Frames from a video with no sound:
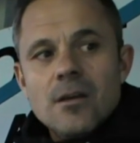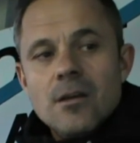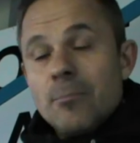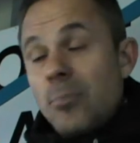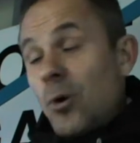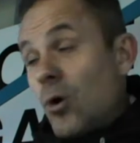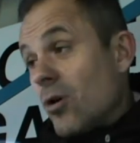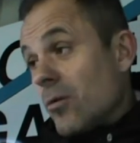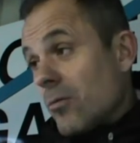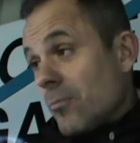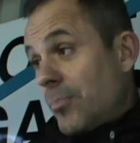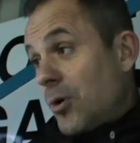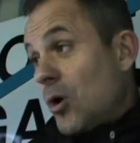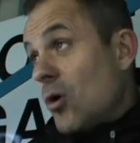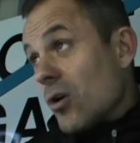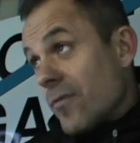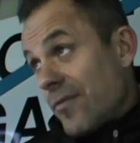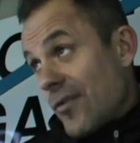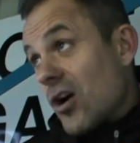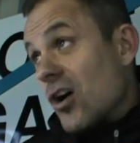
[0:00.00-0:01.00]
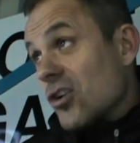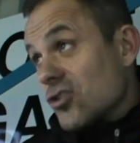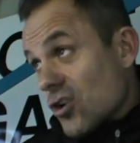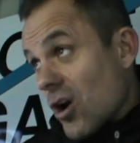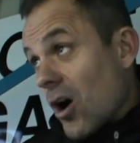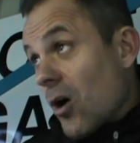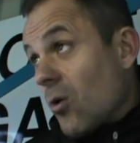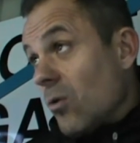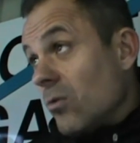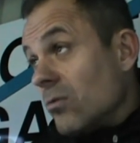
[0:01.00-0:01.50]
poor first
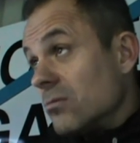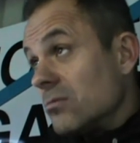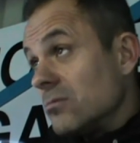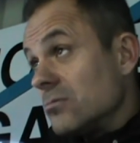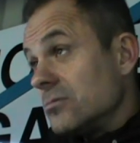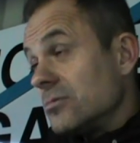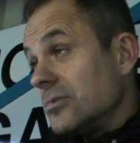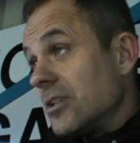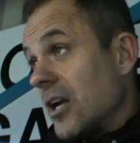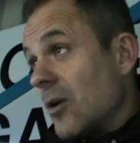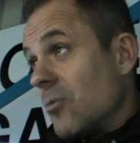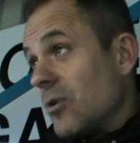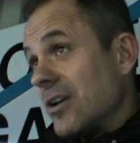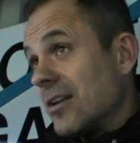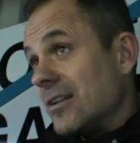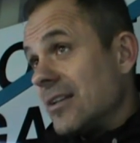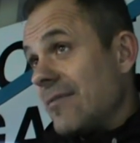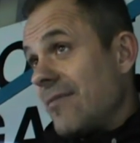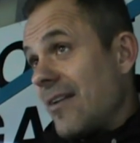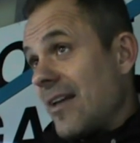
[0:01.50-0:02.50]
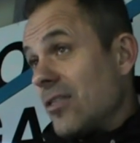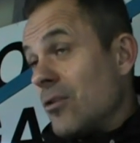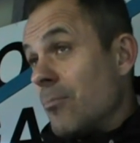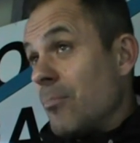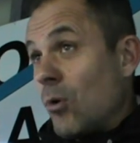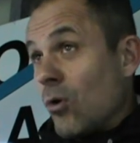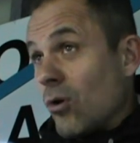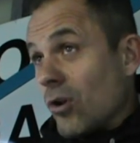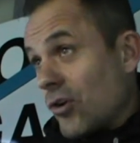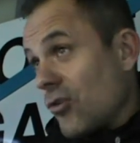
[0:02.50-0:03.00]
goal. We can defend the
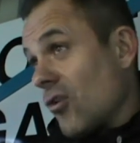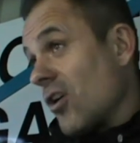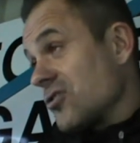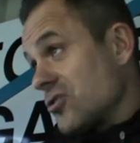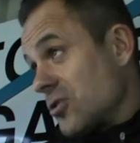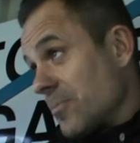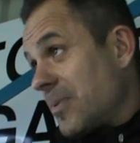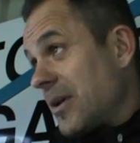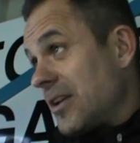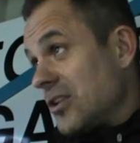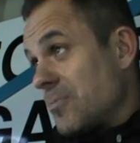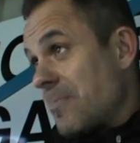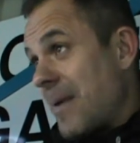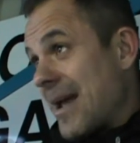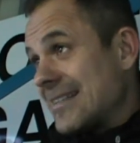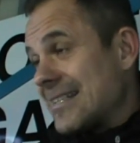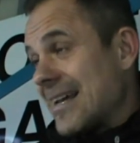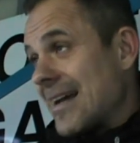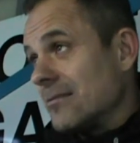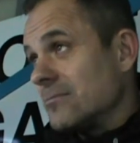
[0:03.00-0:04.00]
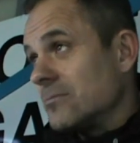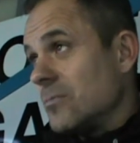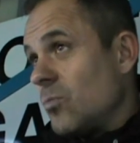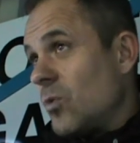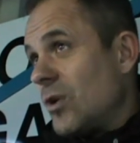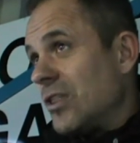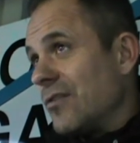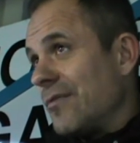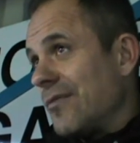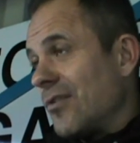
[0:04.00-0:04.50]
ball across the pitch better and
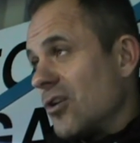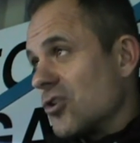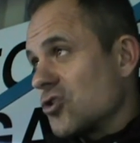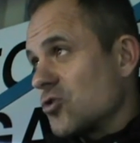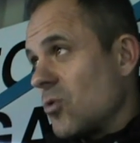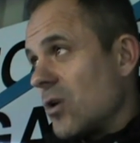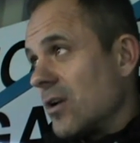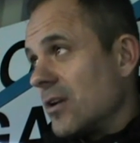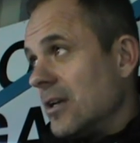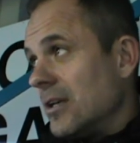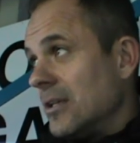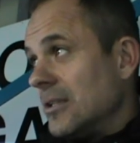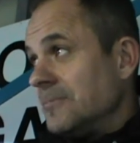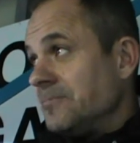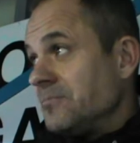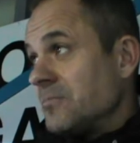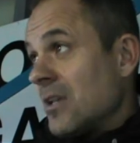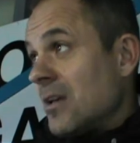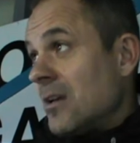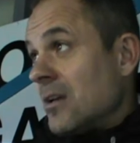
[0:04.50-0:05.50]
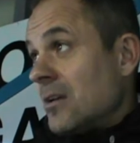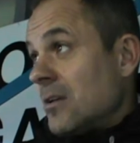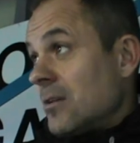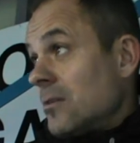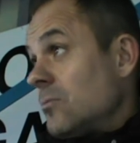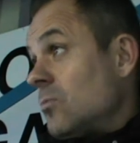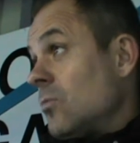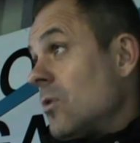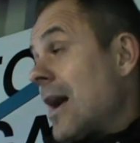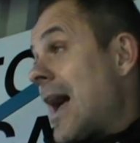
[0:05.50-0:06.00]
win the first one.
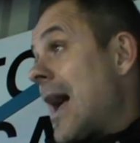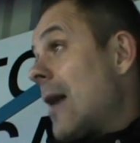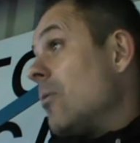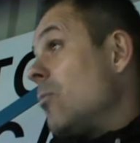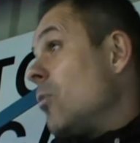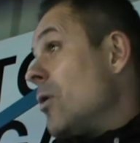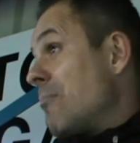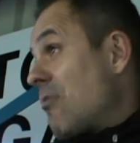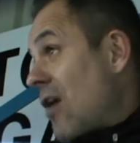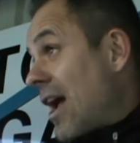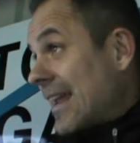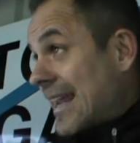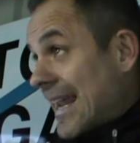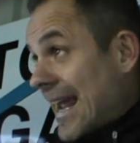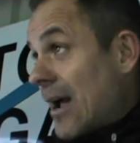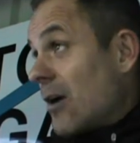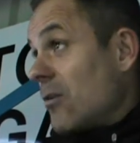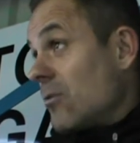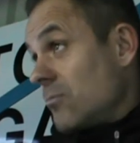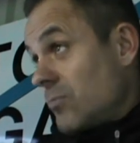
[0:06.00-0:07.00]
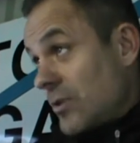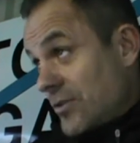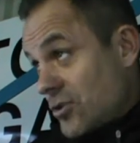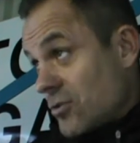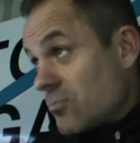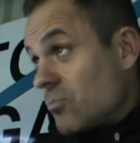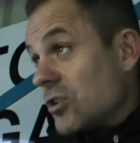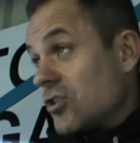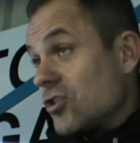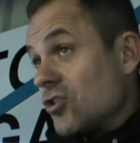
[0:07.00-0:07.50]
We break out, we
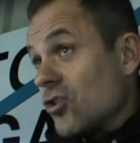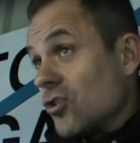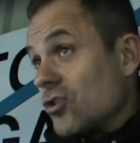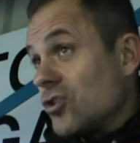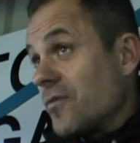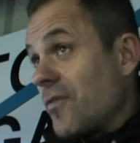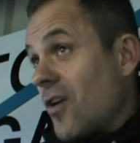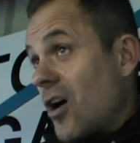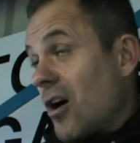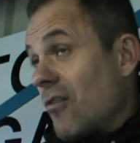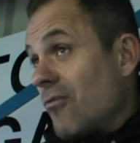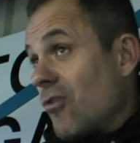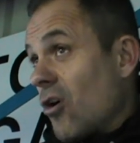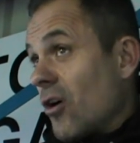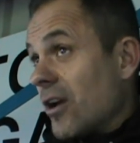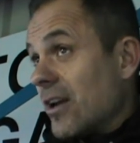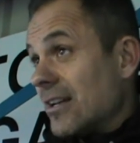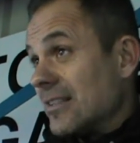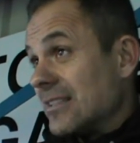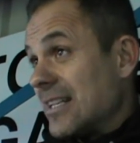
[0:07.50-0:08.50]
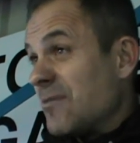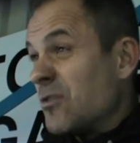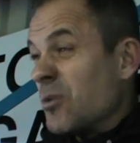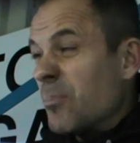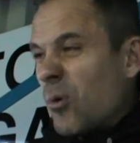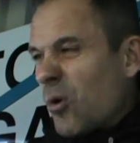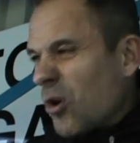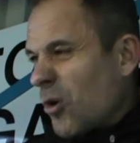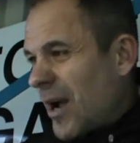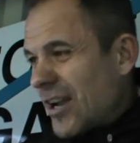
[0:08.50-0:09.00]
studge far right and give the
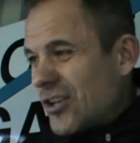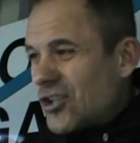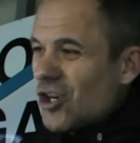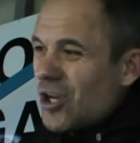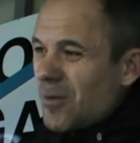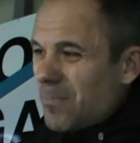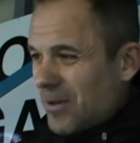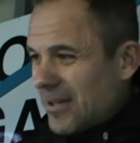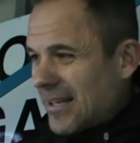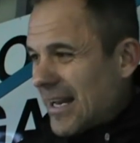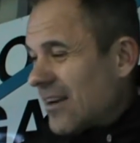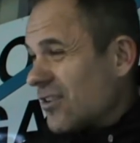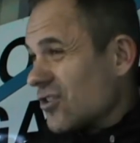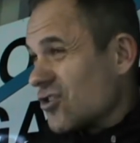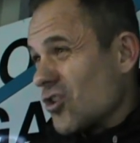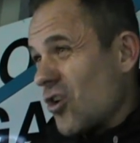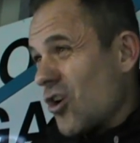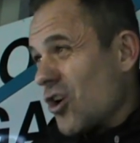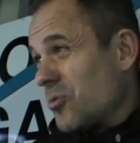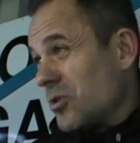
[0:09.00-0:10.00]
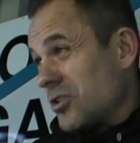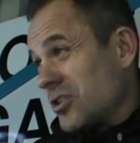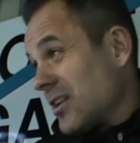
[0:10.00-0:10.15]
ball away cheaply down the side, which